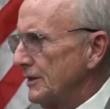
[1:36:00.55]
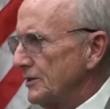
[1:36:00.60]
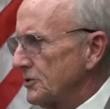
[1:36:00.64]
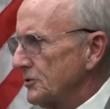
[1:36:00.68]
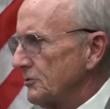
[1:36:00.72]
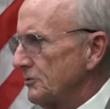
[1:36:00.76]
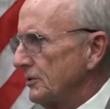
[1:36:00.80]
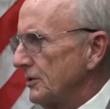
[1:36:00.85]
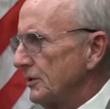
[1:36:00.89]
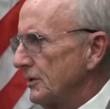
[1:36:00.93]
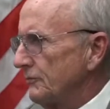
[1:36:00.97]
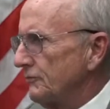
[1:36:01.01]

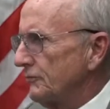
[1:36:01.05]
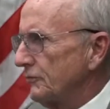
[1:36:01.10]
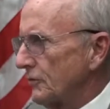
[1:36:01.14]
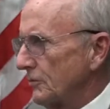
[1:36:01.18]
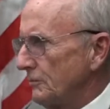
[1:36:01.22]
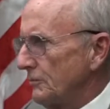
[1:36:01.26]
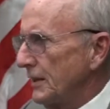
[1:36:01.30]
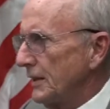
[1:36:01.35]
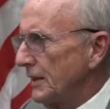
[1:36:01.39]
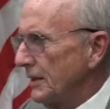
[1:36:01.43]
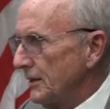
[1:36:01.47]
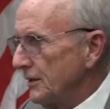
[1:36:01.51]
history
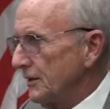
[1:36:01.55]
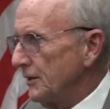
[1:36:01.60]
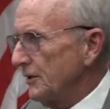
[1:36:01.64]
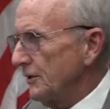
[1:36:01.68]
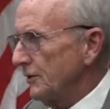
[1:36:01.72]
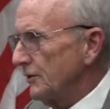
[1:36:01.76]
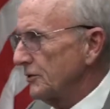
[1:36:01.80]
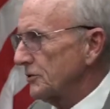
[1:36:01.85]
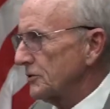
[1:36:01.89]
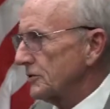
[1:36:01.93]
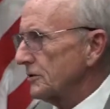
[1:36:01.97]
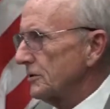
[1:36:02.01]
for many
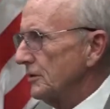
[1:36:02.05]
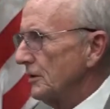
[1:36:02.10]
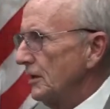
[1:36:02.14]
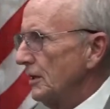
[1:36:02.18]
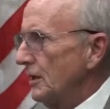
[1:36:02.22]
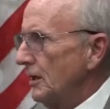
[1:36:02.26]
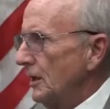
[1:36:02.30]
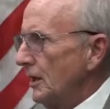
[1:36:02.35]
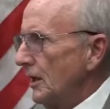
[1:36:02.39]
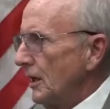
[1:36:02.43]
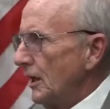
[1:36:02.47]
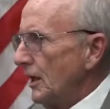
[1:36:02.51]
years.
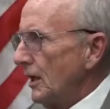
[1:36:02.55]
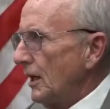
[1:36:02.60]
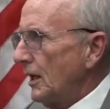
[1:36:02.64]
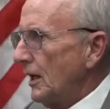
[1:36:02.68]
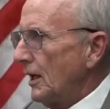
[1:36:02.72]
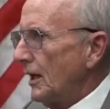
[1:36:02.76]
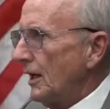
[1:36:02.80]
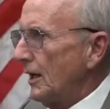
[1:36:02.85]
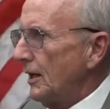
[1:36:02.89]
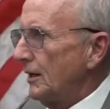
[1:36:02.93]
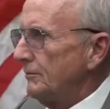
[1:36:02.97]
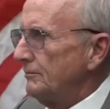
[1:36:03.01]

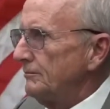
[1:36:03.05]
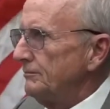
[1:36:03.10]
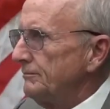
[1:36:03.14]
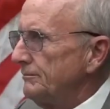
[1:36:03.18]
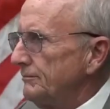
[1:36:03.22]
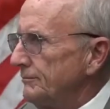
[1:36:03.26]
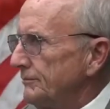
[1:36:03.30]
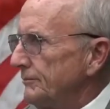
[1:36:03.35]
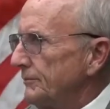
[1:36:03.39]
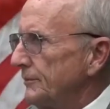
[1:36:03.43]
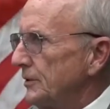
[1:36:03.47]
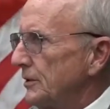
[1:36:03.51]

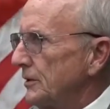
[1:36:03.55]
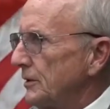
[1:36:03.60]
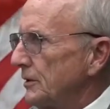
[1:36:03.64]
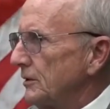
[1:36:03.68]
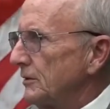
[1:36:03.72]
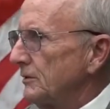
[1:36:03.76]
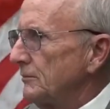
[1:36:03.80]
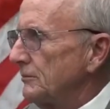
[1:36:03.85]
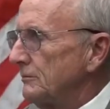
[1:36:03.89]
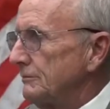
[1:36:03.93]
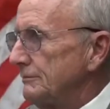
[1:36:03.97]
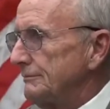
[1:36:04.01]
You
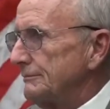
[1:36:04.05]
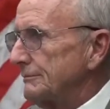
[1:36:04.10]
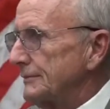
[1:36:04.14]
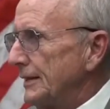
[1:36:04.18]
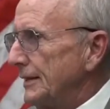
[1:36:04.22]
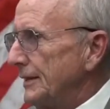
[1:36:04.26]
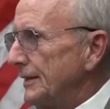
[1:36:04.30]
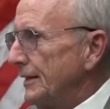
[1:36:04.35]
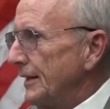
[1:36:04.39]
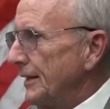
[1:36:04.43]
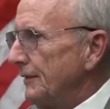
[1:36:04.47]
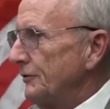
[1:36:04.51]

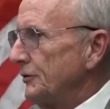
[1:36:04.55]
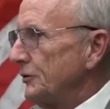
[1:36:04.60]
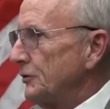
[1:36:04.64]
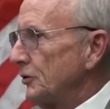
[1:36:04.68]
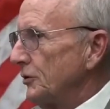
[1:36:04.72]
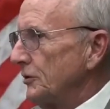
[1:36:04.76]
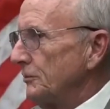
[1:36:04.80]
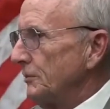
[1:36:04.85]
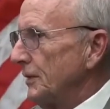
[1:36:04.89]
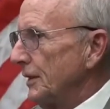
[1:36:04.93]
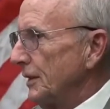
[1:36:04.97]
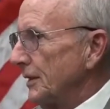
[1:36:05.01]
know, even
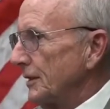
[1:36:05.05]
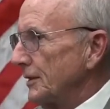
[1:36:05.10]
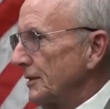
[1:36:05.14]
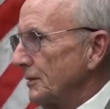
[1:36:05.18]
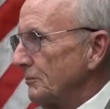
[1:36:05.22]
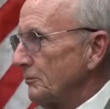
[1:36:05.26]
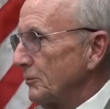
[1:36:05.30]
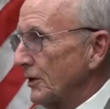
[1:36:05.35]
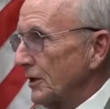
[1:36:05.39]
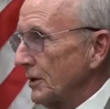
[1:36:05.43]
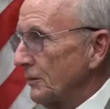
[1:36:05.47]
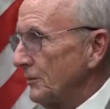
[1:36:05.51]
to admitting
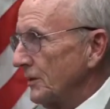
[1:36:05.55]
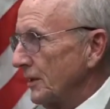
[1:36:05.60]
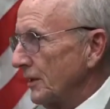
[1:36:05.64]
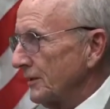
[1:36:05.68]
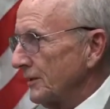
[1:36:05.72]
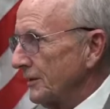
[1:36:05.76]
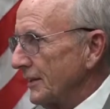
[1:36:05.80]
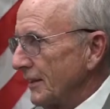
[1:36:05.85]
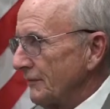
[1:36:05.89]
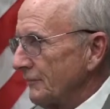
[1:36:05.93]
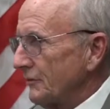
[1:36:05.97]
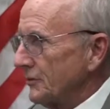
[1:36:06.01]
that Brigham
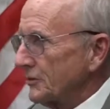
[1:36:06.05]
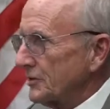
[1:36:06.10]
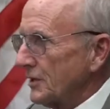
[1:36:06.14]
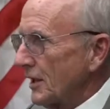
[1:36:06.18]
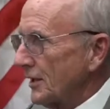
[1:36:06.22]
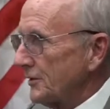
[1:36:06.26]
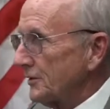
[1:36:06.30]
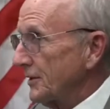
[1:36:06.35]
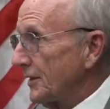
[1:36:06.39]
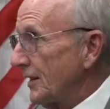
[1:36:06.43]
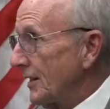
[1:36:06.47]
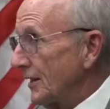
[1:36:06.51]
Young never
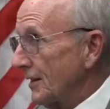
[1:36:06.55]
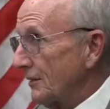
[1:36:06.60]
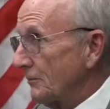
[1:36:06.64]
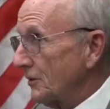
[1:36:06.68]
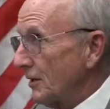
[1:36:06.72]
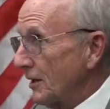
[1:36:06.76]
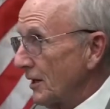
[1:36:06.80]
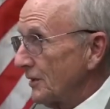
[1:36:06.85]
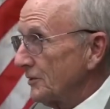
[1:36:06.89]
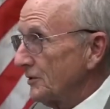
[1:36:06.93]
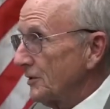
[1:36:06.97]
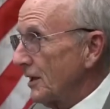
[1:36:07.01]
taught the
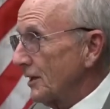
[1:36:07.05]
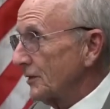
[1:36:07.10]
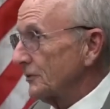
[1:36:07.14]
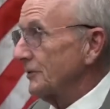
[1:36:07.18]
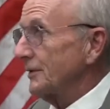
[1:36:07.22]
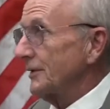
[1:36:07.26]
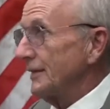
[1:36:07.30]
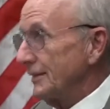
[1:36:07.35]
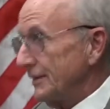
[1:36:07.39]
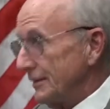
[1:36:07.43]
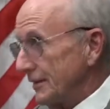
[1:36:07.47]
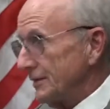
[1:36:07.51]
Adam God
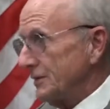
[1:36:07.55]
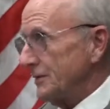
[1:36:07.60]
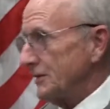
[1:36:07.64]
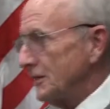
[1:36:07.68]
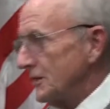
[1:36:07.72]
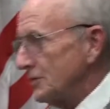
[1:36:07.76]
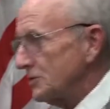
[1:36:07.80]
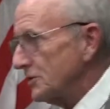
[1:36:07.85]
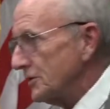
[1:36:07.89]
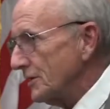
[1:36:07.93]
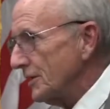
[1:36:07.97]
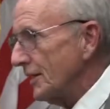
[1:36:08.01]
Doctrine. He did
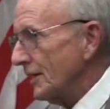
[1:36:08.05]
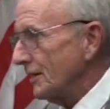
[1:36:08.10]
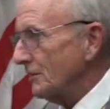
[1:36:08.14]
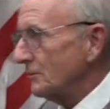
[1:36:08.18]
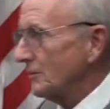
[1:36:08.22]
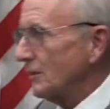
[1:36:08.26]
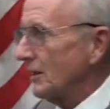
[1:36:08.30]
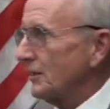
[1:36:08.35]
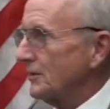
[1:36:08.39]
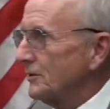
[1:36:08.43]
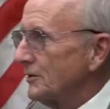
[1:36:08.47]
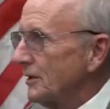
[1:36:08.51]
teach the
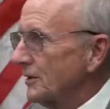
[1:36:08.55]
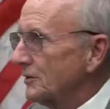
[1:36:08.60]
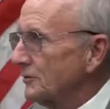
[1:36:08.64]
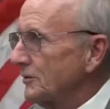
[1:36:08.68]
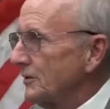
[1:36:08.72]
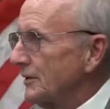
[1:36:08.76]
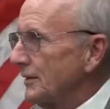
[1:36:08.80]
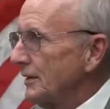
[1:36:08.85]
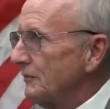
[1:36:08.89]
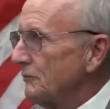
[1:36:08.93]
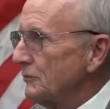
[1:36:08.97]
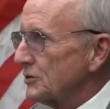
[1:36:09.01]
Adam God
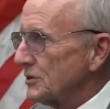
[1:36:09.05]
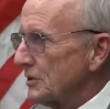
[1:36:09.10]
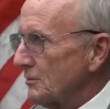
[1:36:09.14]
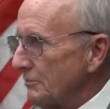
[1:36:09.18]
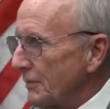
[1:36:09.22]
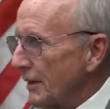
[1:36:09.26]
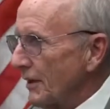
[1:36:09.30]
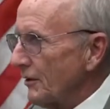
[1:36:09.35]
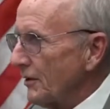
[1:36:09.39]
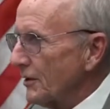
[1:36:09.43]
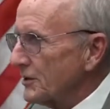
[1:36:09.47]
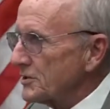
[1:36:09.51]
Doctrine. It was
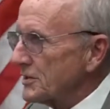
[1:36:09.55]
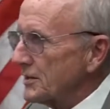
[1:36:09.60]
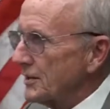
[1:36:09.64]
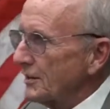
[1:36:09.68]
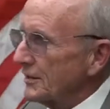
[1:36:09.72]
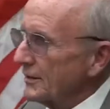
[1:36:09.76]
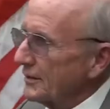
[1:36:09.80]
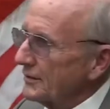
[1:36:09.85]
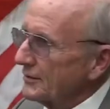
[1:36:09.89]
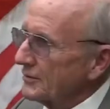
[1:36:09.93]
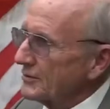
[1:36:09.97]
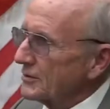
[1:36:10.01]

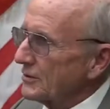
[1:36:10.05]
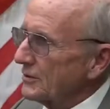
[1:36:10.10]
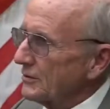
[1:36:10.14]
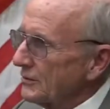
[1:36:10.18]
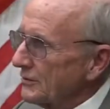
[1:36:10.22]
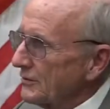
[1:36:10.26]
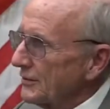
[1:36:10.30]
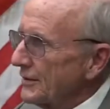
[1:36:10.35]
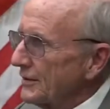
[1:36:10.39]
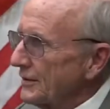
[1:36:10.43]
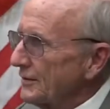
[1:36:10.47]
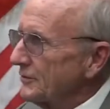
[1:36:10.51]
embarrassing, and
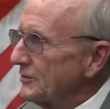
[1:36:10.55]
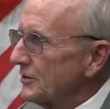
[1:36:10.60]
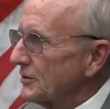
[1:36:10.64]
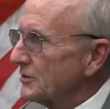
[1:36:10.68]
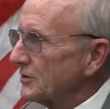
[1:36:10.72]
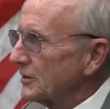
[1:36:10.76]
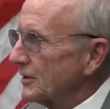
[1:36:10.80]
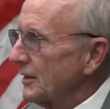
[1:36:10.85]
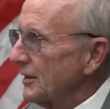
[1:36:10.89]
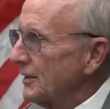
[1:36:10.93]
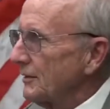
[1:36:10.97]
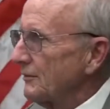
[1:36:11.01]
so they
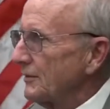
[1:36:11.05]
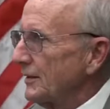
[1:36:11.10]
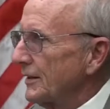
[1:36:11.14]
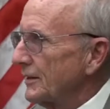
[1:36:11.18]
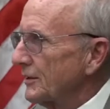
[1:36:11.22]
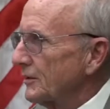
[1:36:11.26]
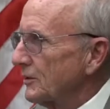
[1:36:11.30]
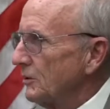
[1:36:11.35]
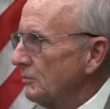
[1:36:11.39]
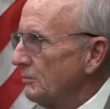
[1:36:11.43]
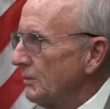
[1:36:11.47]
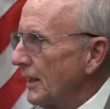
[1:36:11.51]
just kind of
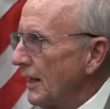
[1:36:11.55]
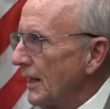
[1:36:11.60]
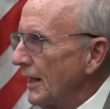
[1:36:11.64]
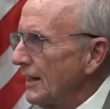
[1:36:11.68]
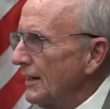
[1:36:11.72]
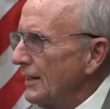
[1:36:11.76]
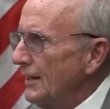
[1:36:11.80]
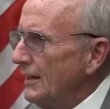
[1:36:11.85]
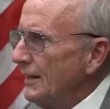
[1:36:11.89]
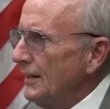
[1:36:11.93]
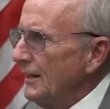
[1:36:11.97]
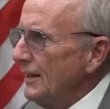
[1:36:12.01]
let it go
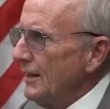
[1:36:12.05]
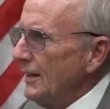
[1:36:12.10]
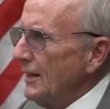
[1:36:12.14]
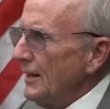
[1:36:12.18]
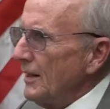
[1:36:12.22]
by.